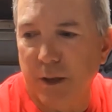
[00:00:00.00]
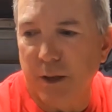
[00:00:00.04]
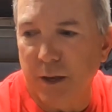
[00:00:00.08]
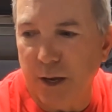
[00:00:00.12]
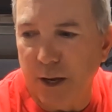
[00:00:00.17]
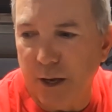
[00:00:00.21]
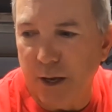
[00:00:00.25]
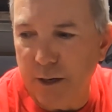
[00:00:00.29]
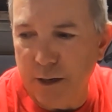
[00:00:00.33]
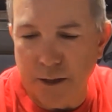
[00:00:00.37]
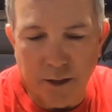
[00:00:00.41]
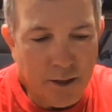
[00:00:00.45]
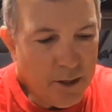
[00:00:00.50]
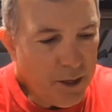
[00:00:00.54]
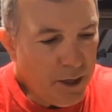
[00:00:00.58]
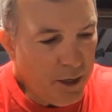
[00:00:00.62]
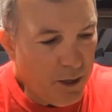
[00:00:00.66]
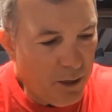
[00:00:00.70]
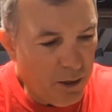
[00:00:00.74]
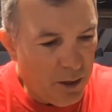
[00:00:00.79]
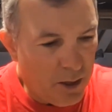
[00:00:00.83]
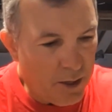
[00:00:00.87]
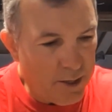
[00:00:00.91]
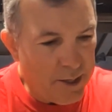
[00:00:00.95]
And kind
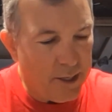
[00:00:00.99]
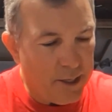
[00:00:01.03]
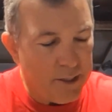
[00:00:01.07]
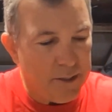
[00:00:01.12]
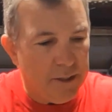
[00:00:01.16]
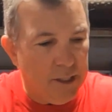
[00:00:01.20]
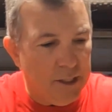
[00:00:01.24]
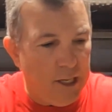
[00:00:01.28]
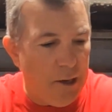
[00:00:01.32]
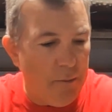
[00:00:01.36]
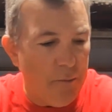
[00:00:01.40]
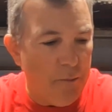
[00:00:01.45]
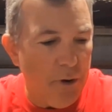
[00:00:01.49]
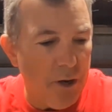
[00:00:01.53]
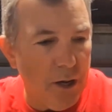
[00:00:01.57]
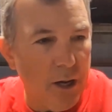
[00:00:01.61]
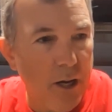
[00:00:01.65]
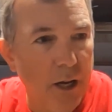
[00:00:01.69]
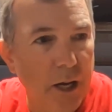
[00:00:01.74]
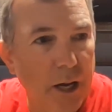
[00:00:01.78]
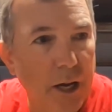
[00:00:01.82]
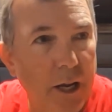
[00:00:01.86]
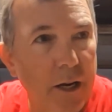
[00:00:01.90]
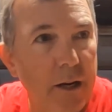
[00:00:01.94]
of along that same
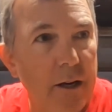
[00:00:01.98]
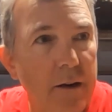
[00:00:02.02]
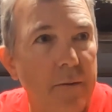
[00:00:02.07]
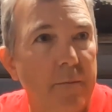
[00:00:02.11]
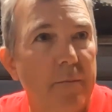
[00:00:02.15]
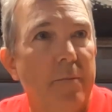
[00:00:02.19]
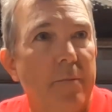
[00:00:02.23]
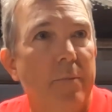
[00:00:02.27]
line